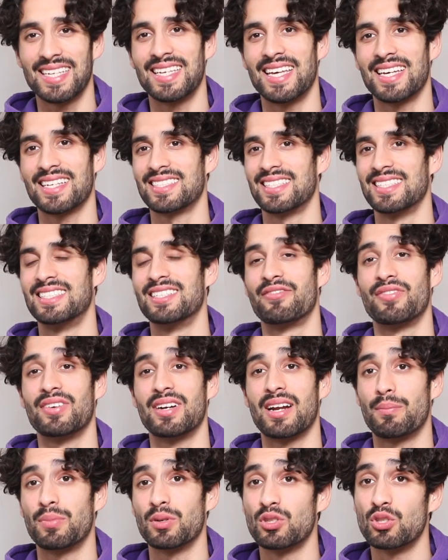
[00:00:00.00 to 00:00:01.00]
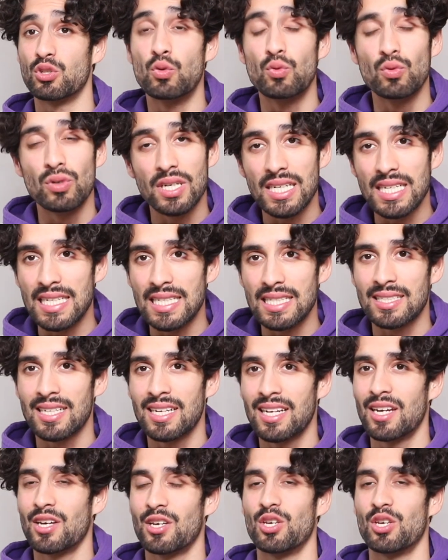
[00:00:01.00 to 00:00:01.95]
yes to different opportunities,